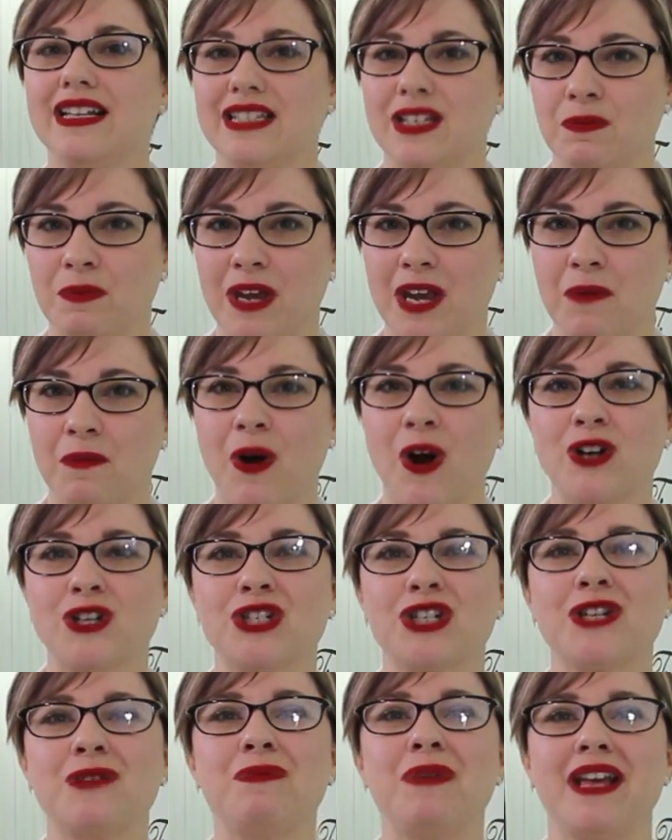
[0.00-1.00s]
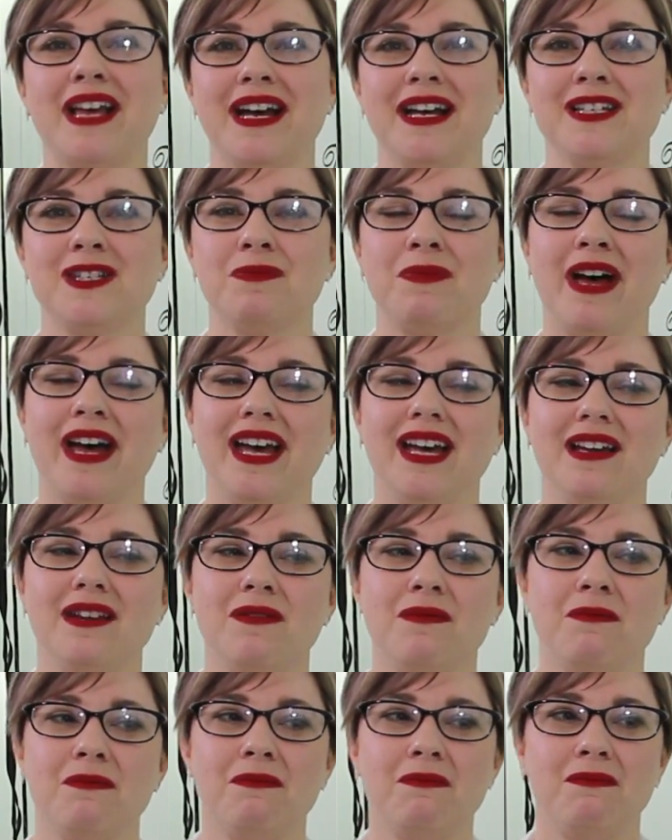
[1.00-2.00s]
it to be, partially because my